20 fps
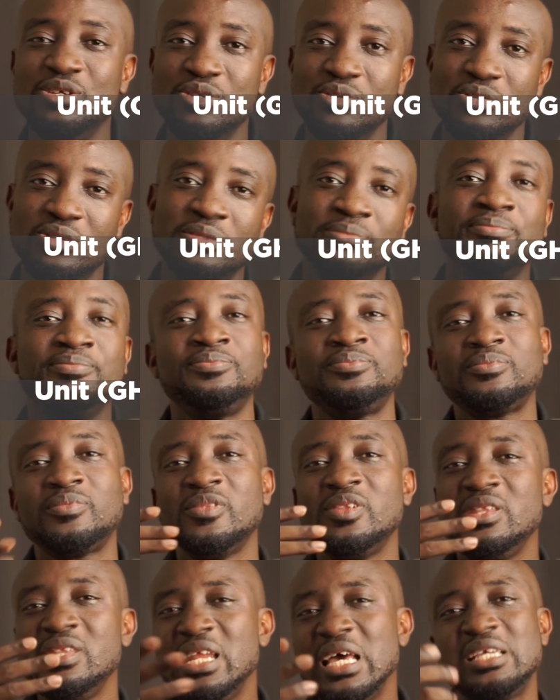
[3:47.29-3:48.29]
news.
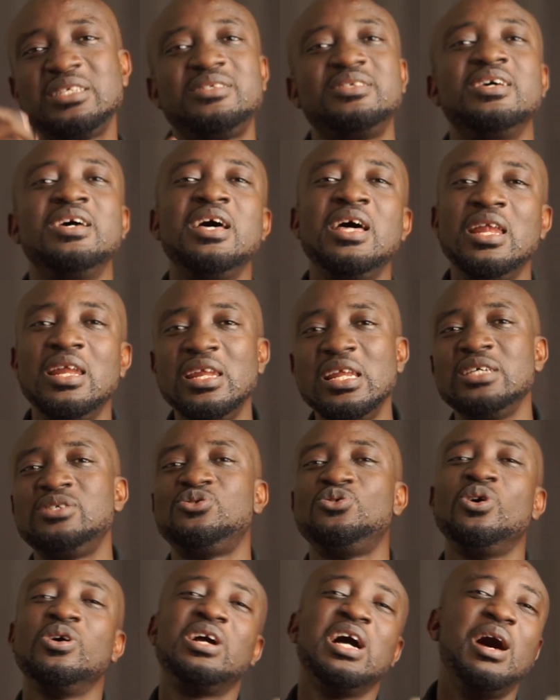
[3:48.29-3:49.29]
Next, let's
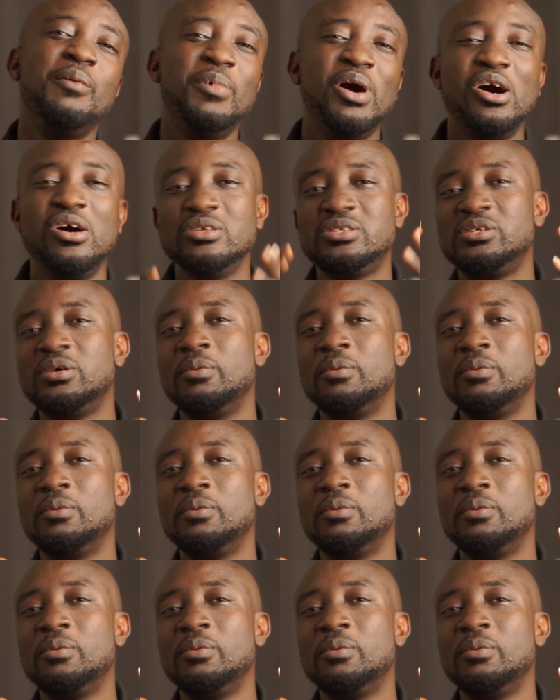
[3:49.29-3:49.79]
talk about